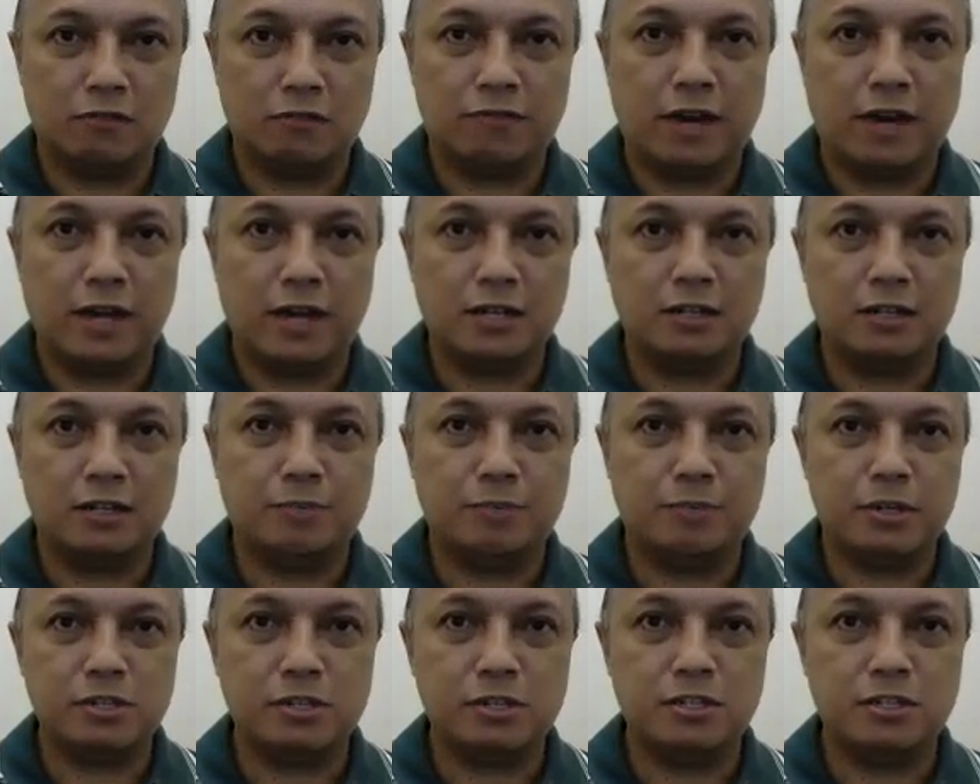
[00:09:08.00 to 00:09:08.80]
find a
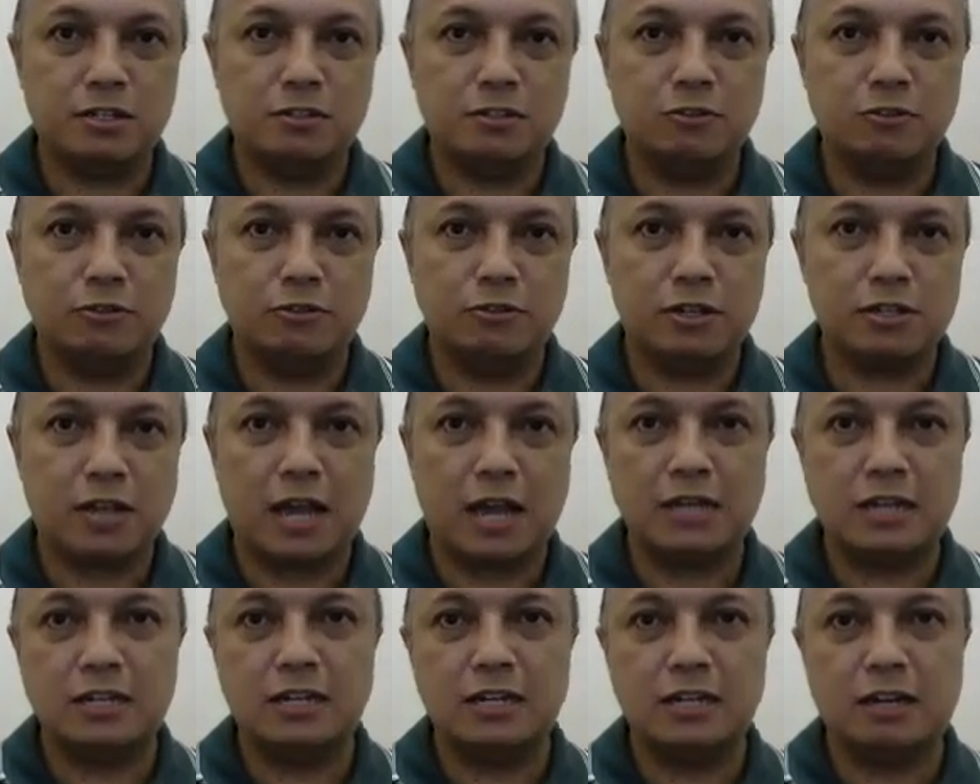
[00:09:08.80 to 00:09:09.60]
person who is
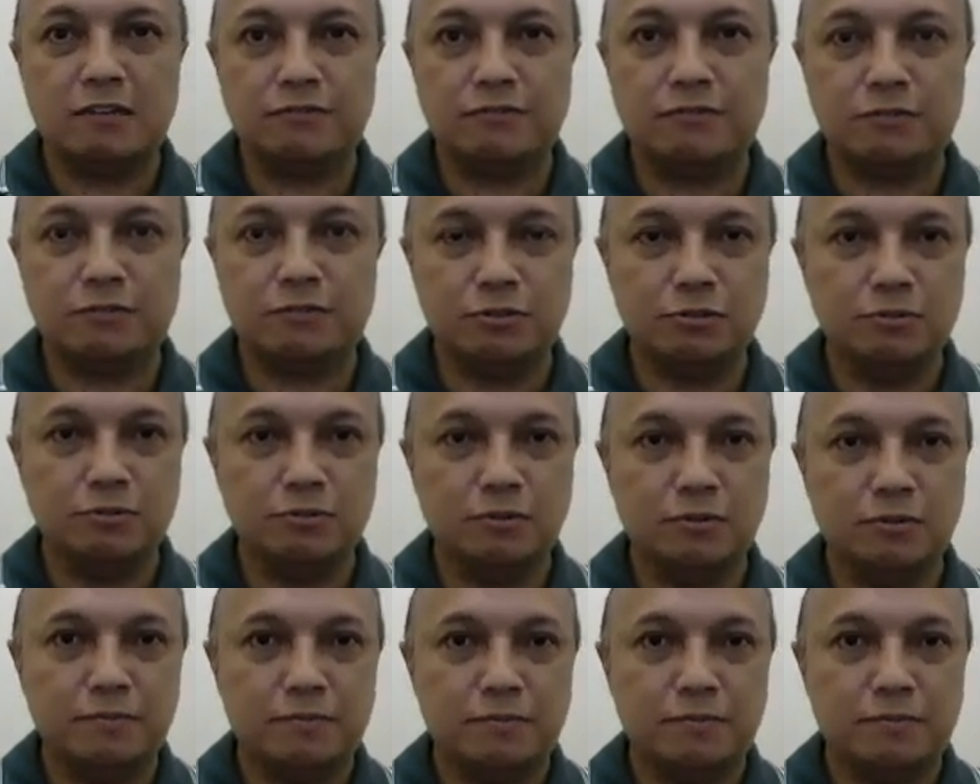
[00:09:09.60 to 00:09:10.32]
kind enough to